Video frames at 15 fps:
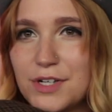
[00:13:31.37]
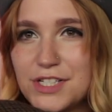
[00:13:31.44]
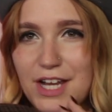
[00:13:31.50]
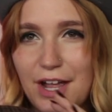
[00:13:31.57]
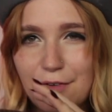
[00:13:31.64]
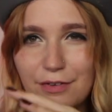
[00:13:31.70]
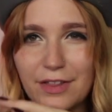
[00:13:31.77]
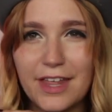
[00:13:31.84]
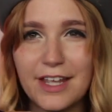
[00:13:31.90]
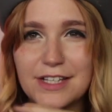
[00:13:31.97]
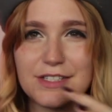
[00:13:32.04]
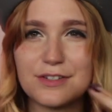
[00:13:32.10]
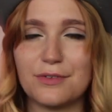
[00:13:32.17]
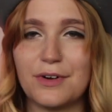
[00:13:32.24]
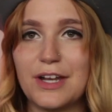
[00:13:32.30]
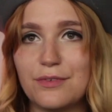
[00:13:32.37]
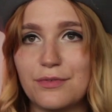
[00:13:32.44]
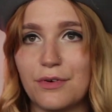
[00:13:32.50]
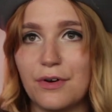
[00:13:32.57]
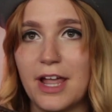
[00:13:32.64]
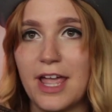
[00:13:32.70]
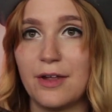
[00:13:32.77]
which I feel like is great
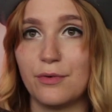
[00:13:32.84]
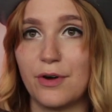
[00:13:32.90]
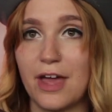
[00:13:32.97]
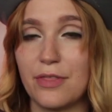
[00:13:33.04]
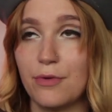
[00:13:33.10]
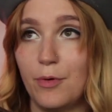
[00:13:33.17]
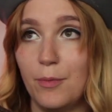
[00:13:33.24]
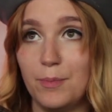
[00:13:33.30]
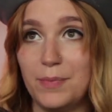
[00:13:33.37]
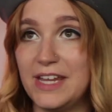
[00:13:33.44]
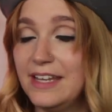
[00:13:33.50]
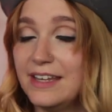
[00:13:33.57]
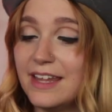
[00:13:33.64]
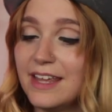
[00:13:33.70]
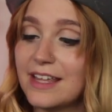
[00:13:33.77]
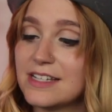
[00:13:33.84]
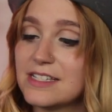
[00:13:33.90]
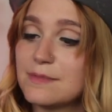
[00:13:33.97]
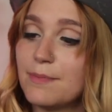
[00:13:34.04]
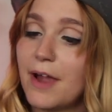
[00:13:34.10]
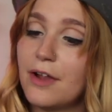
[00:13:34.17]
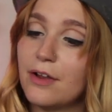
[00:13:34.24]
for a rather beatnik
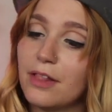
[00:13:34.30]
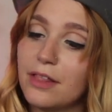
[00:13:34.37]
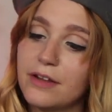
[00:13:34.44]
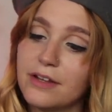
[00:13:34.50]
inspired